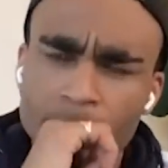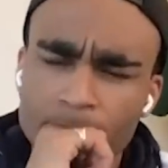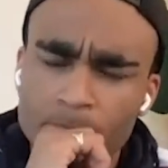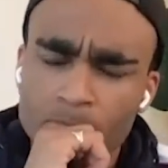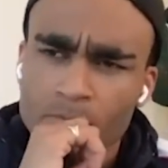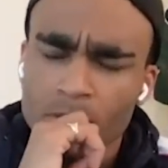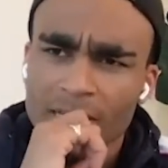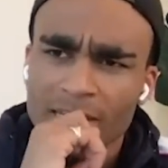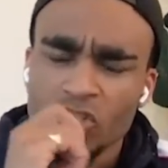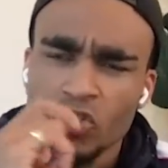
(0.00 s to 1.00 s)

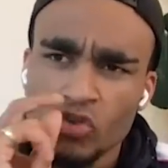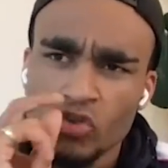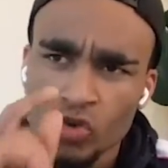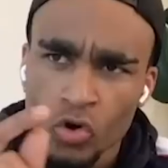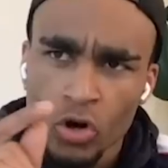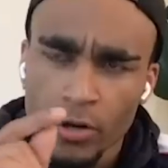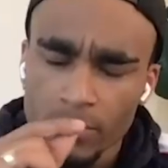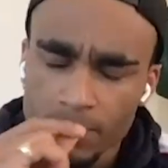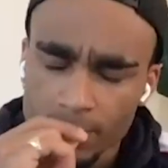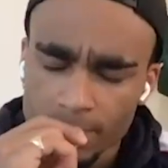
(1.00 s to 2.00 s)

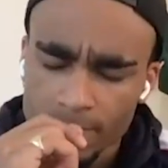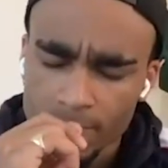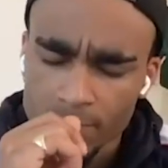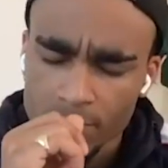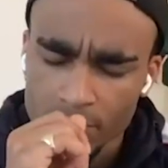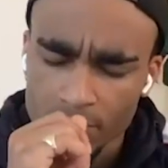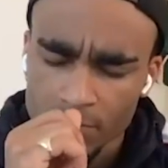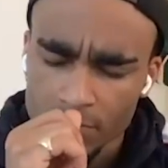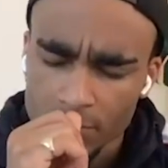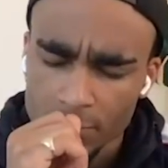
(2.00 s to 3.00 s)

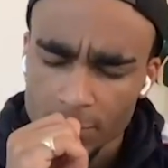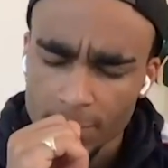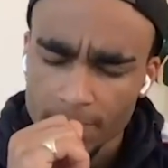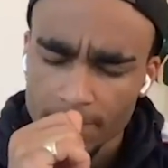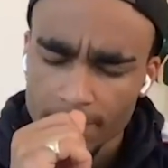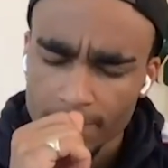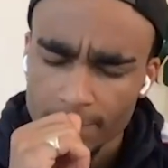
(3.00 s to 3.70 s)
The person shown says nothing.